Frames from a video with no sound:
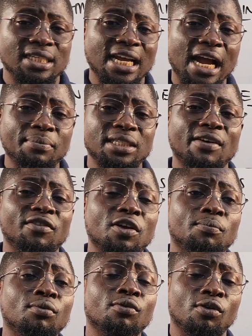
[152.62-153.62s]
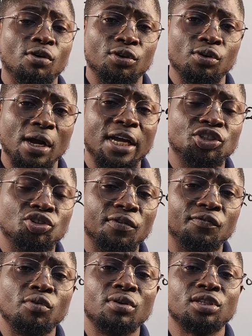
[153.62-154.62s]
The app is available on your Android phone.